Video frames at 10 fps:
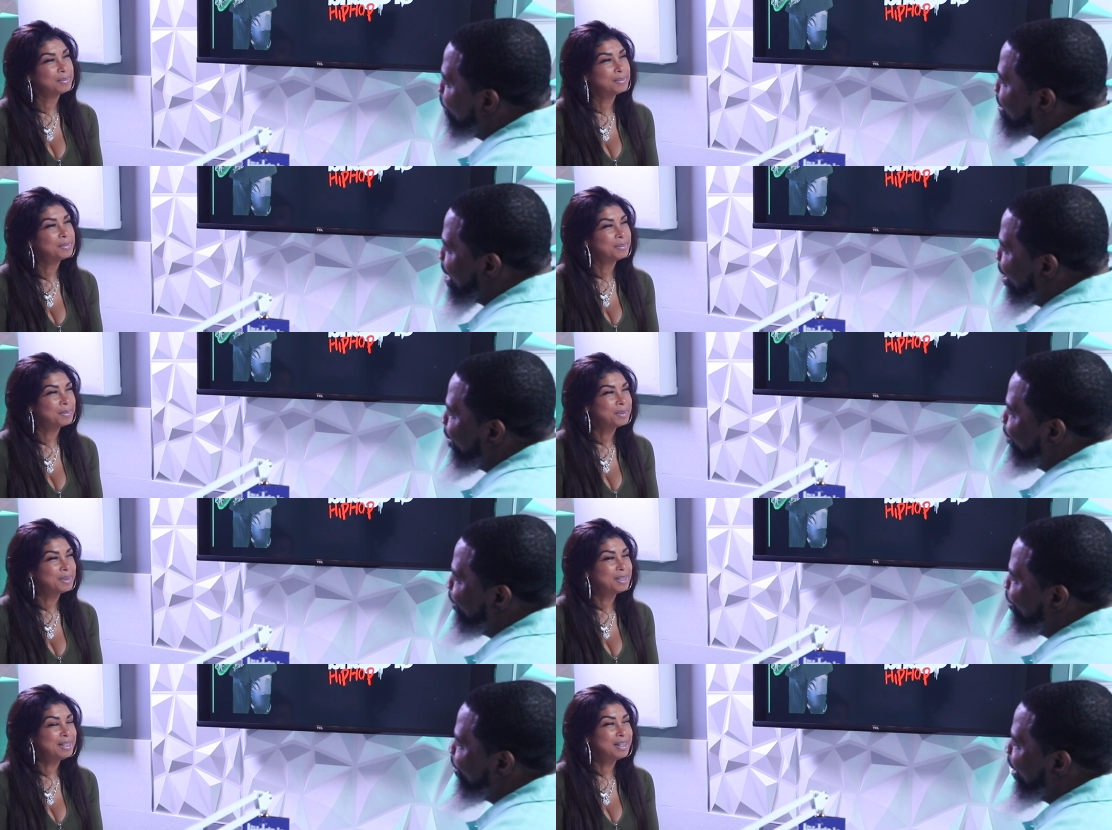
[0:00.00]
Speaker 1: always have,
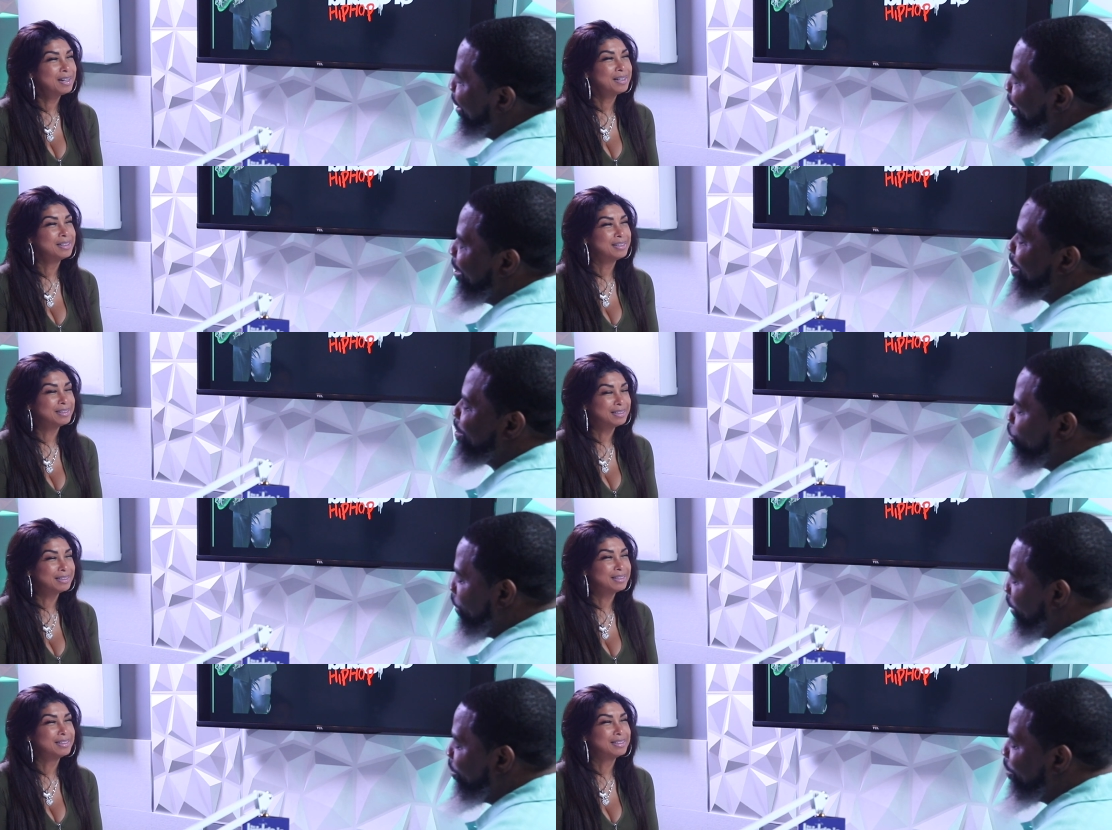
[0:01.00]
you know, yeah. and I, it's
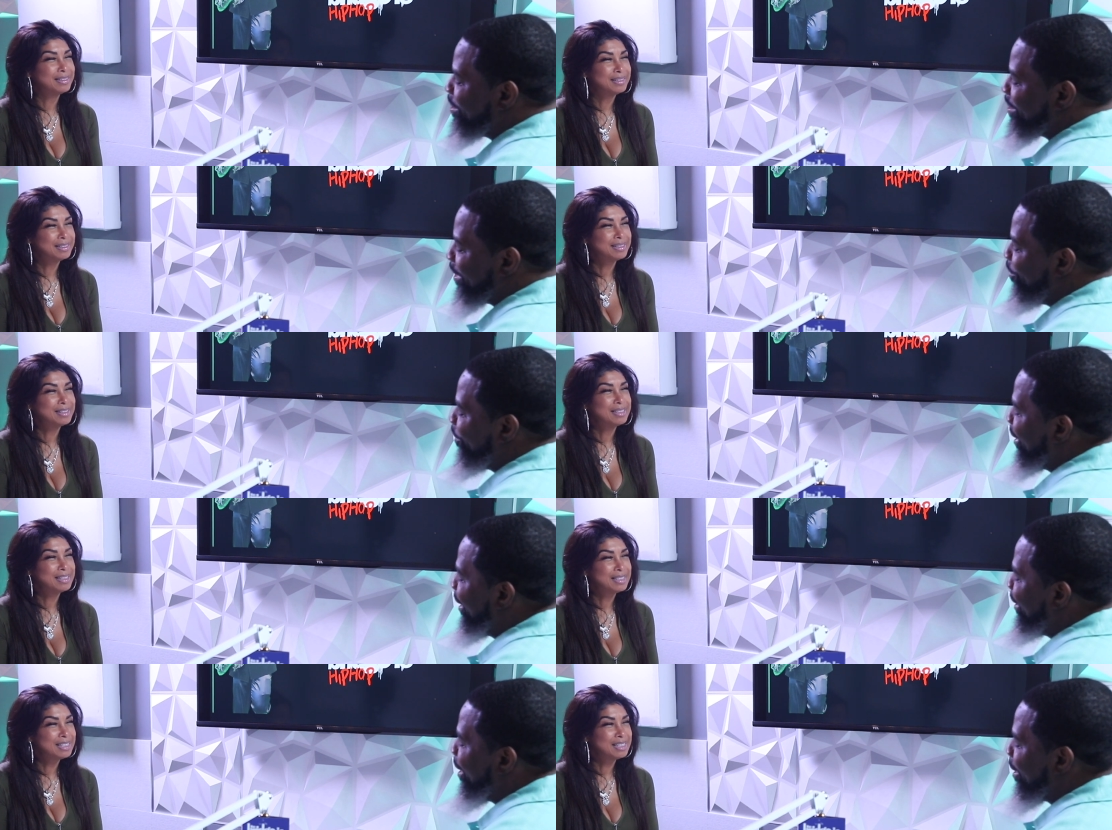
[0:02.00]
really good to see you
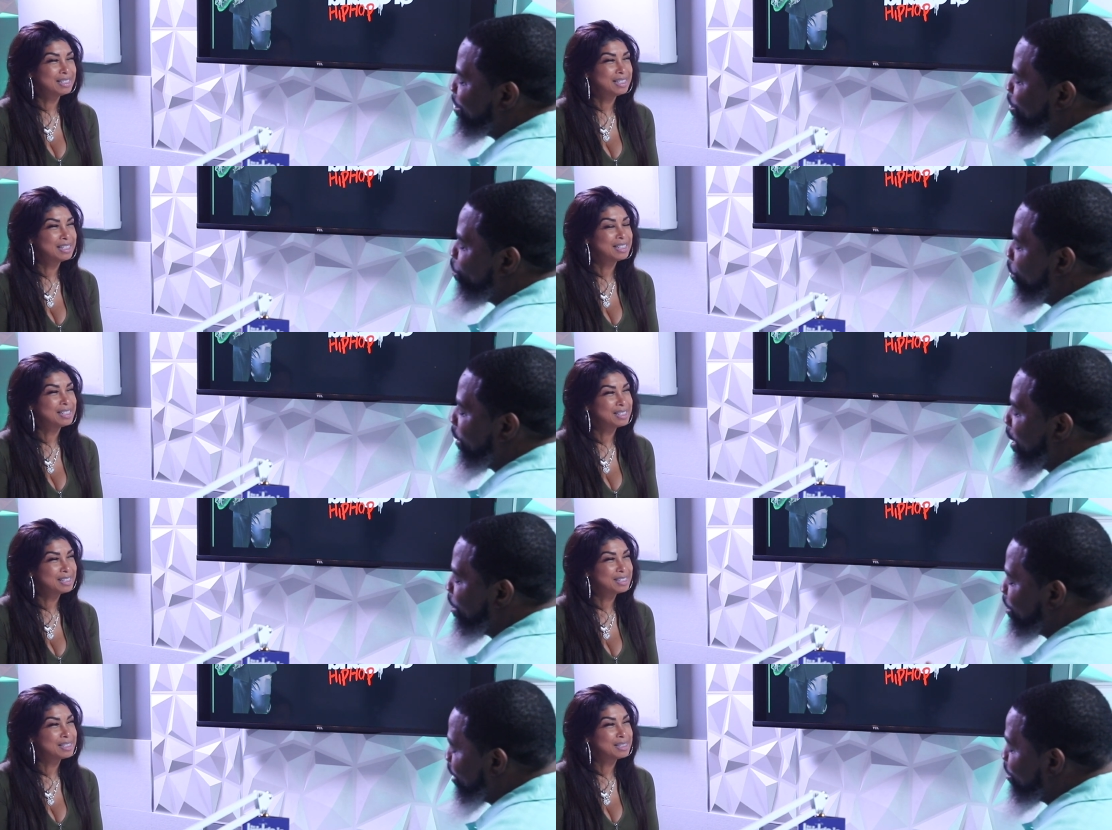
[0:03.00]
again. And I just want to
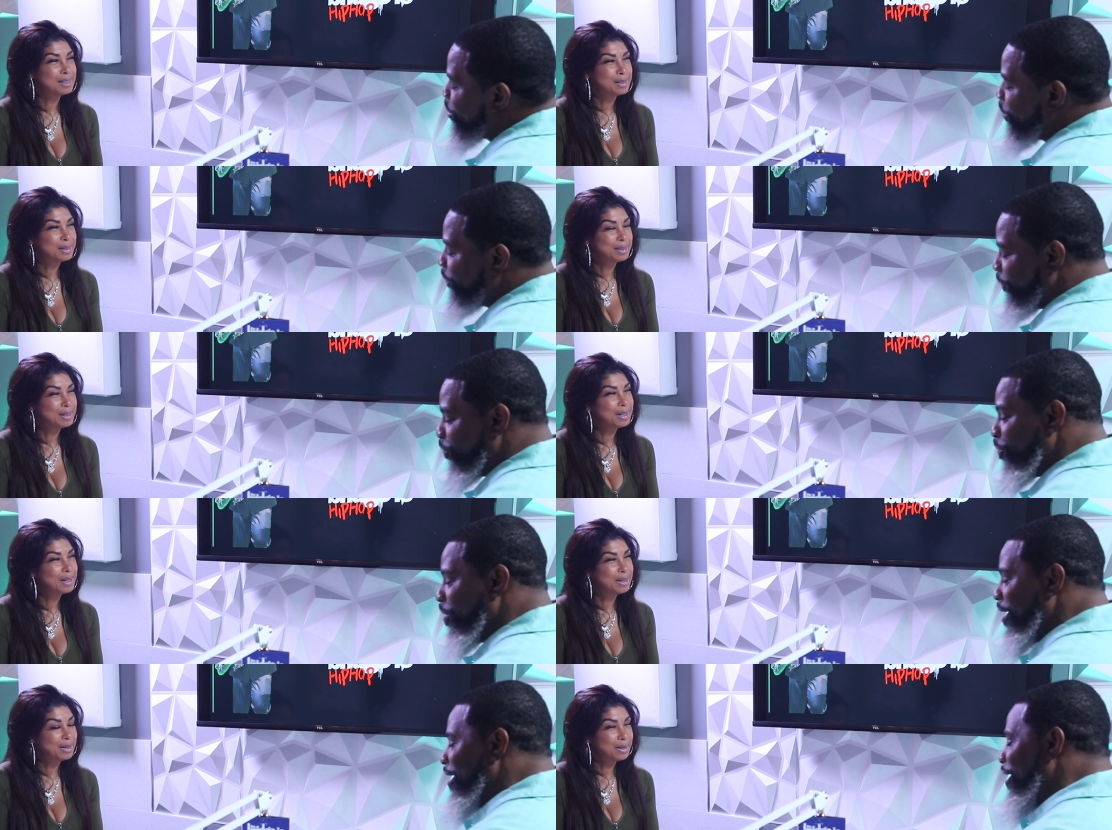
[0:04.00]
kind of touch on a few
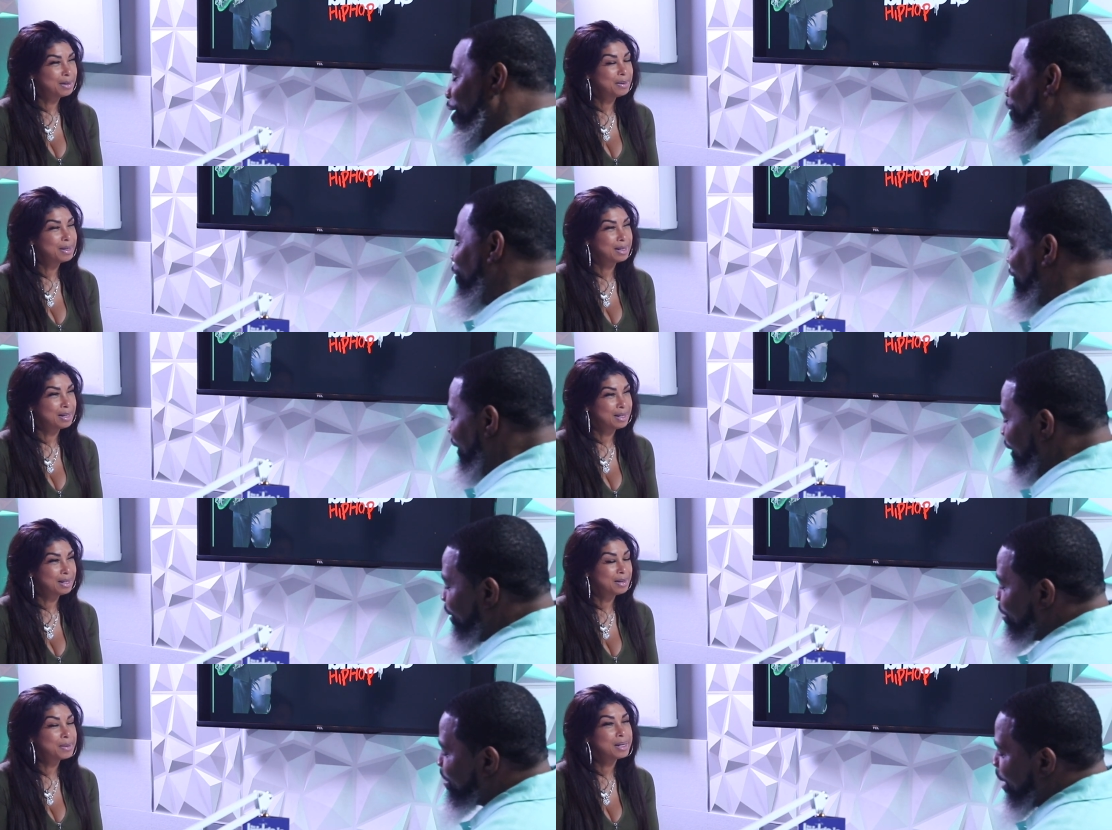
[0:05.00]
other
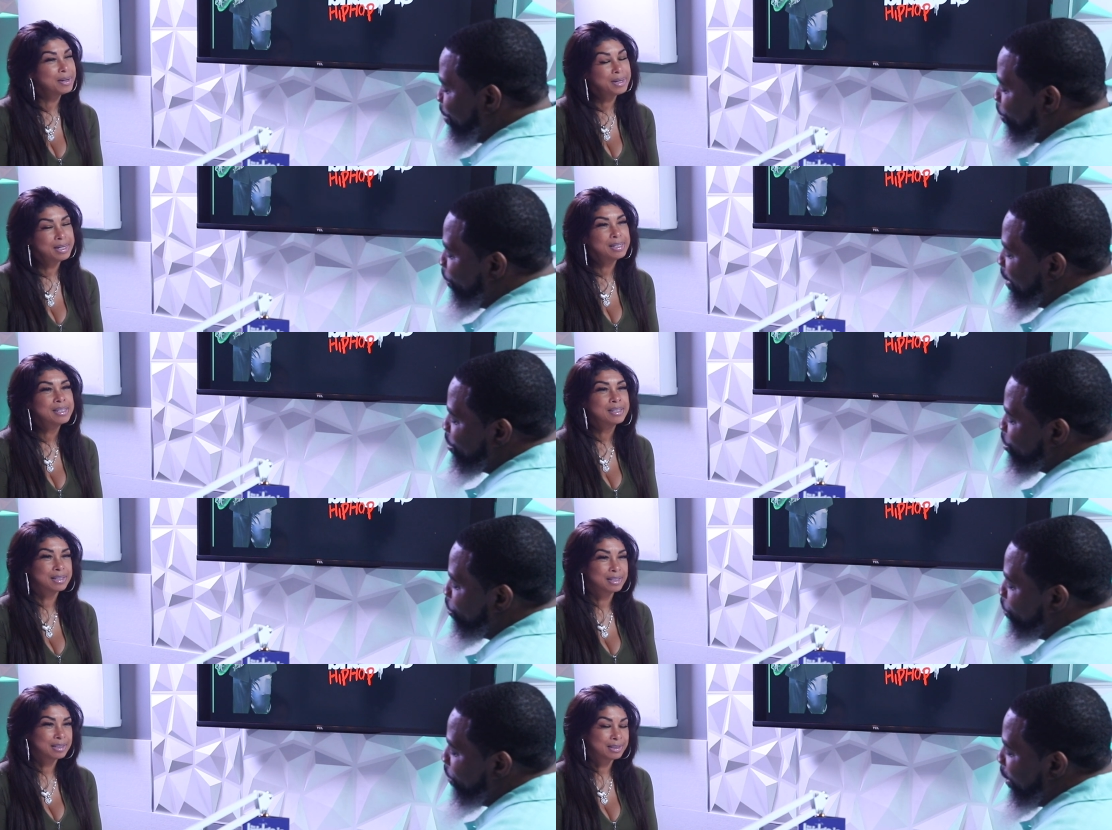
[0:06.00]
things. Okay, I know ahead. that
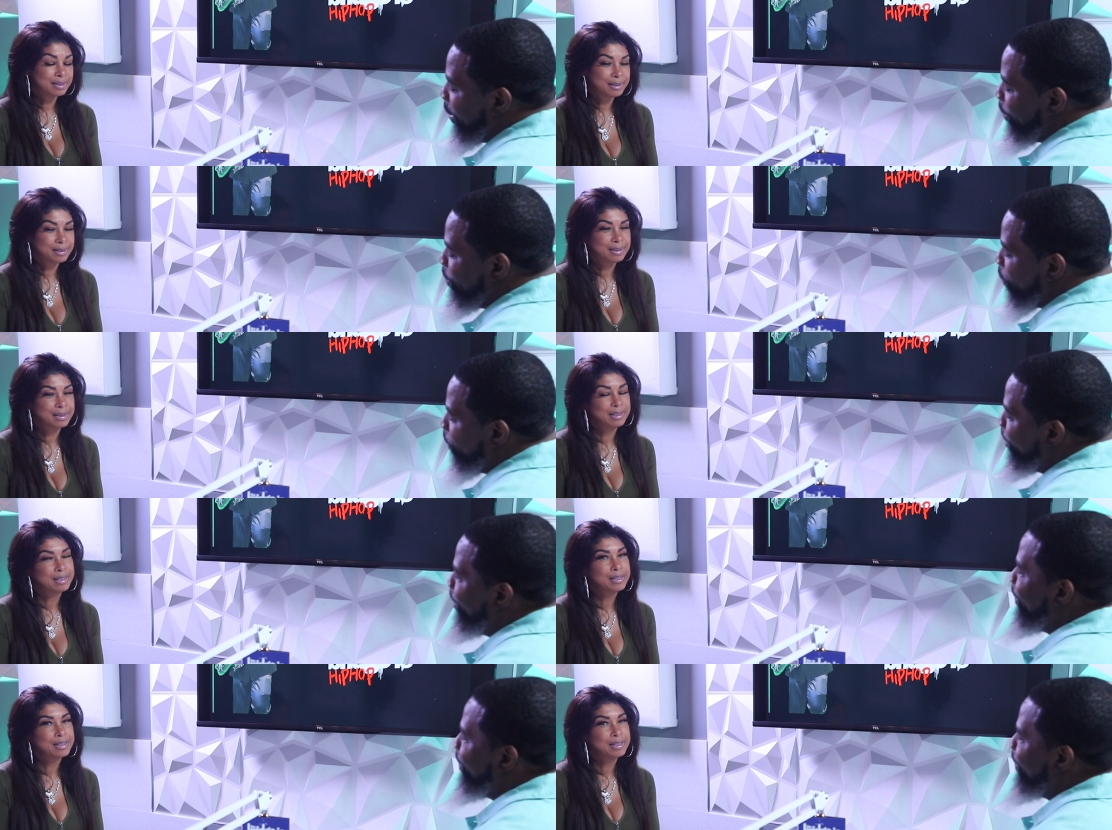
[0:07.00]
you, you know,